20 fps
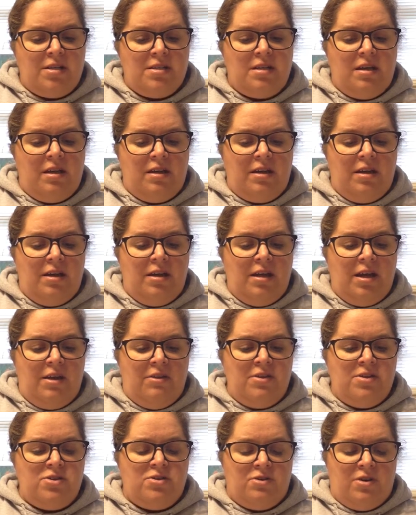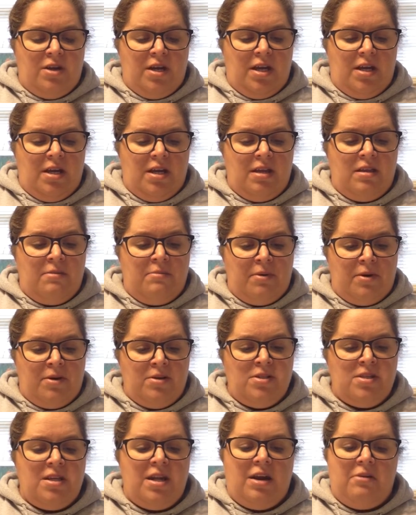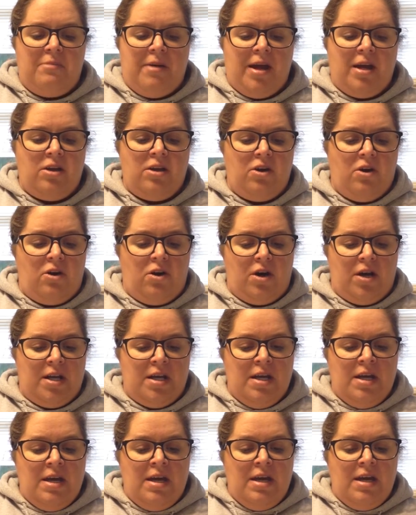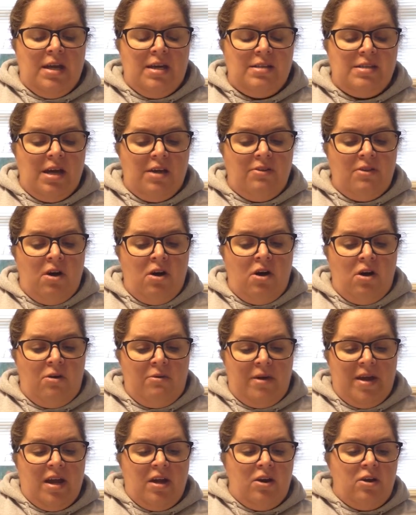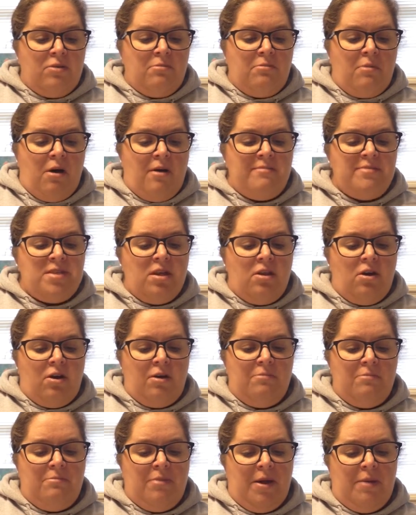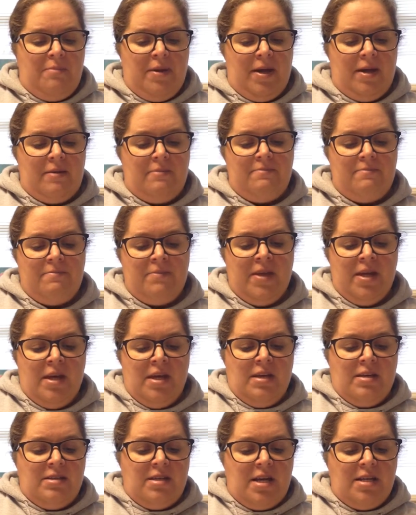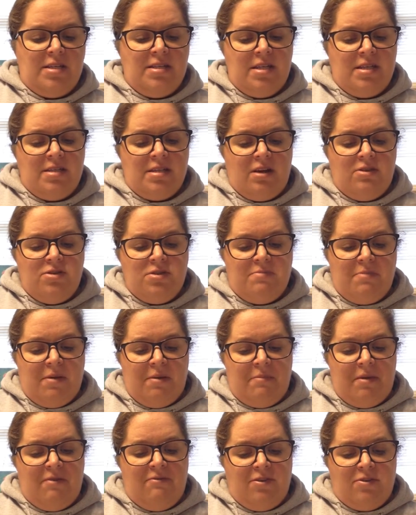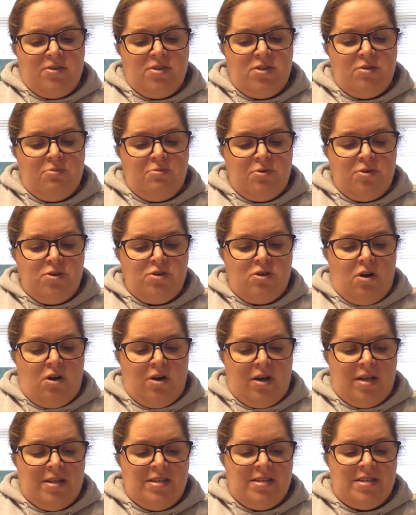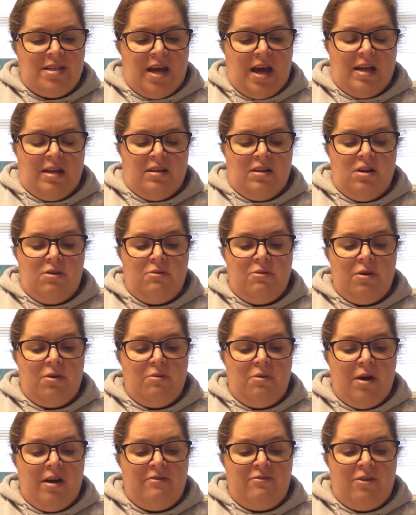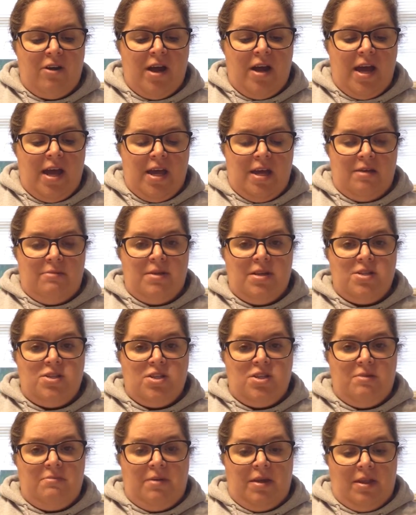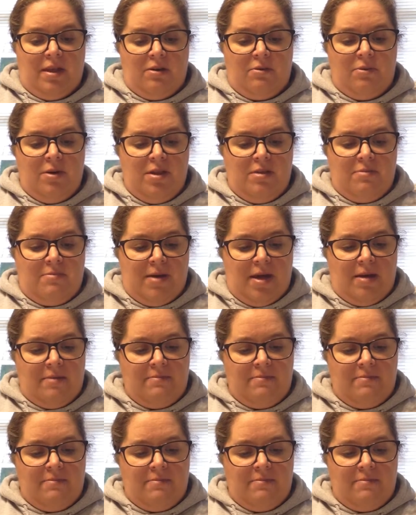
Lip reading: clunking down the street, and the birds in our backyard, and down the hallway I heard Mom's alarm beeping. Daisy's ghost made me feel super strong inside, knowing wherever I am that she'd be there with me.